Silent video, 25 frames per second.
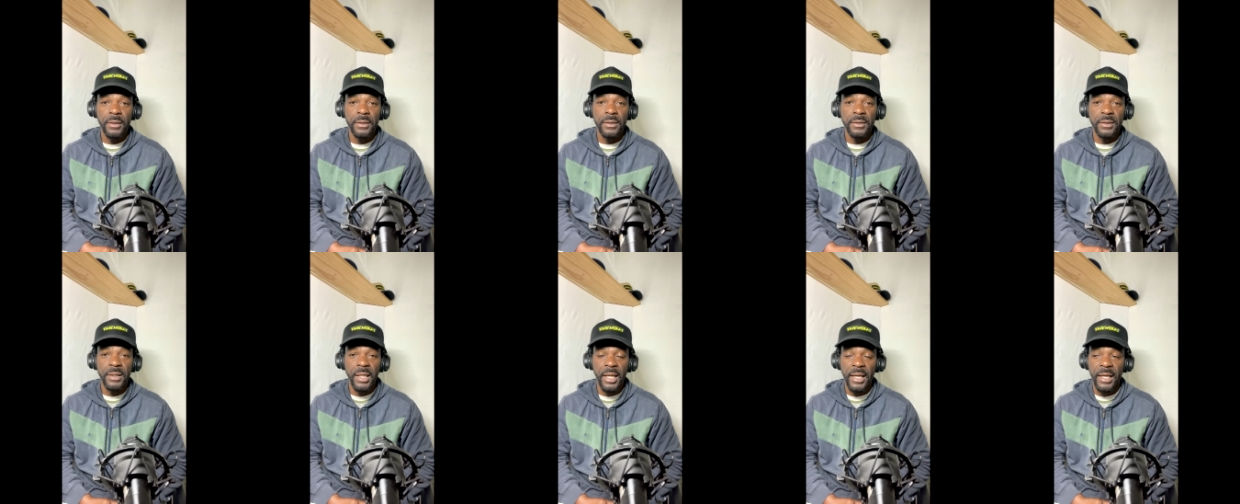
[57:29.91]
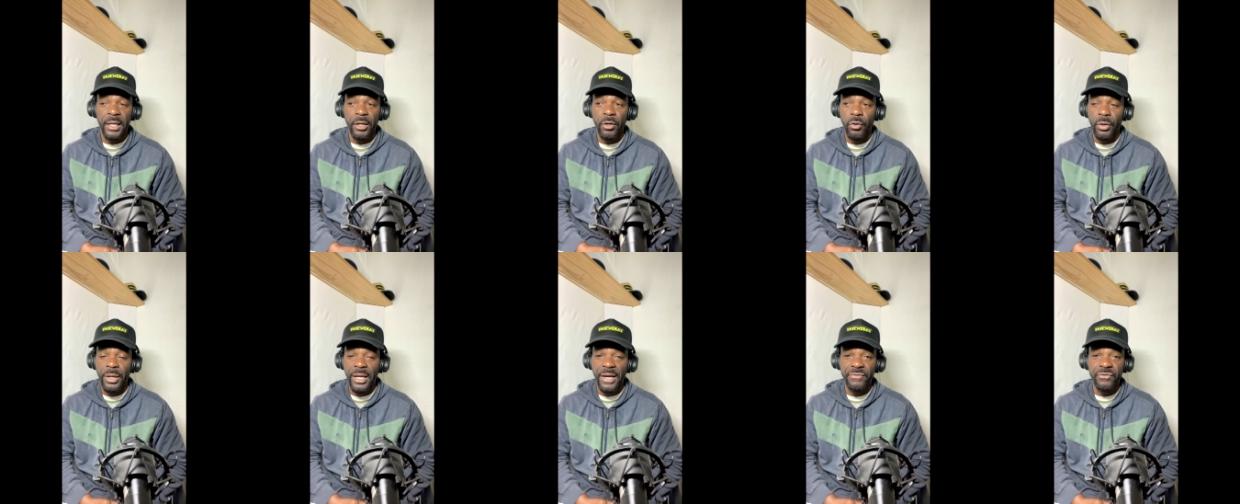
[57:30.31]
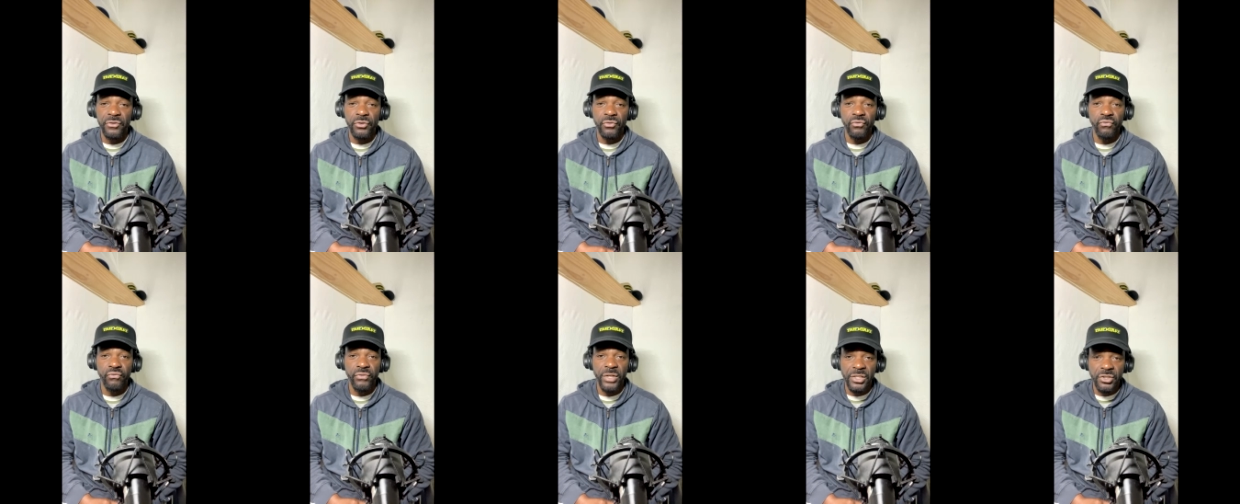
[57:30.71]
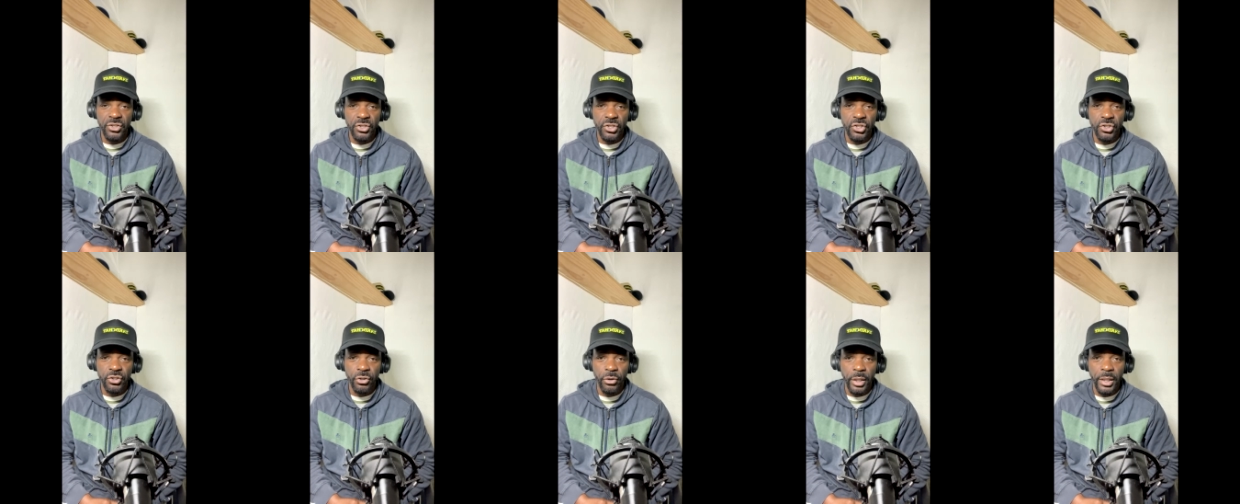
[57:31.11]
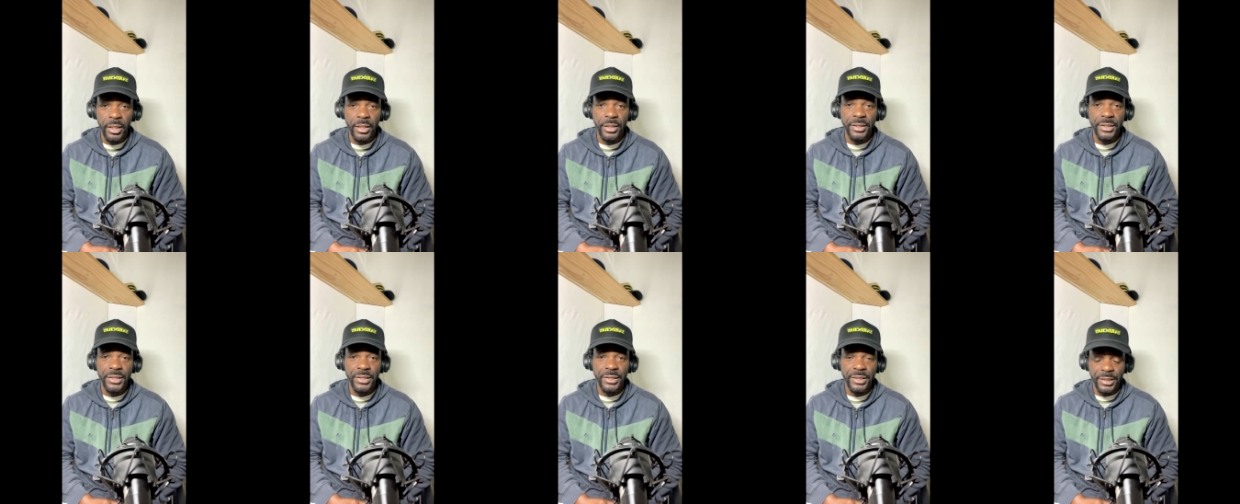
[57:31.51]
they're going to have to register in
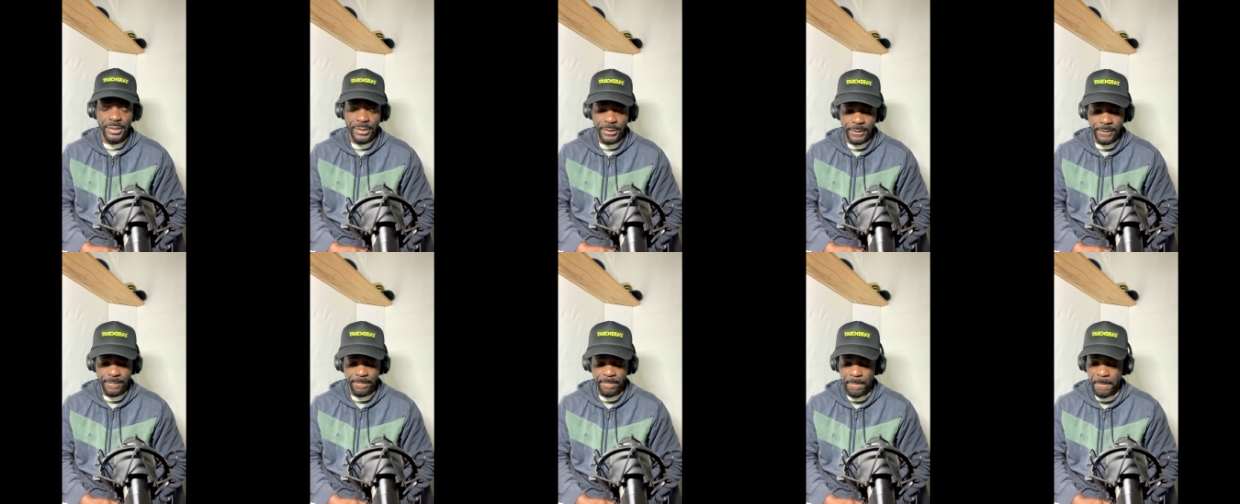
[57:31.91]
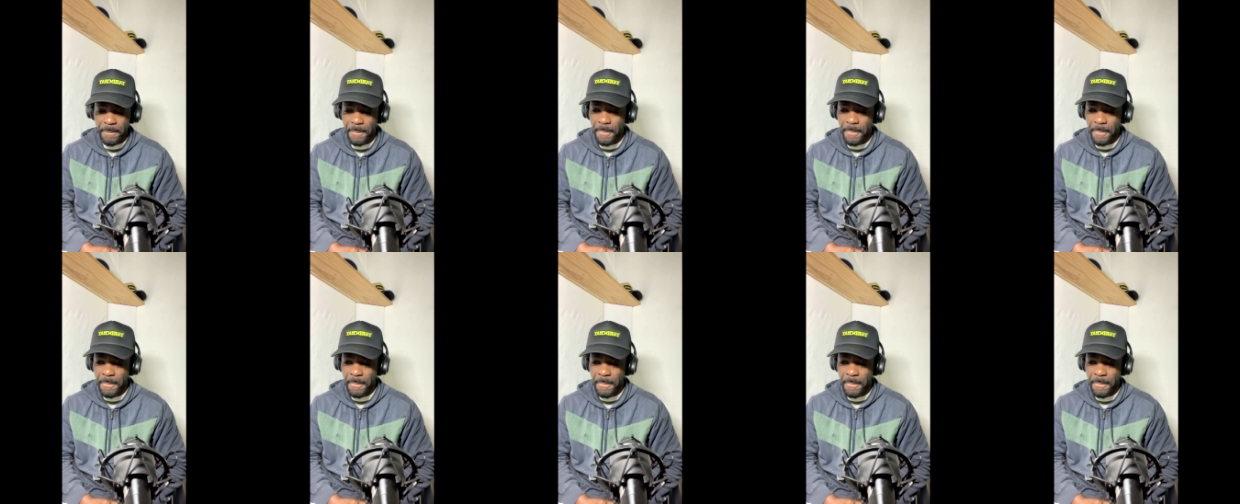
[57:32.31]
a system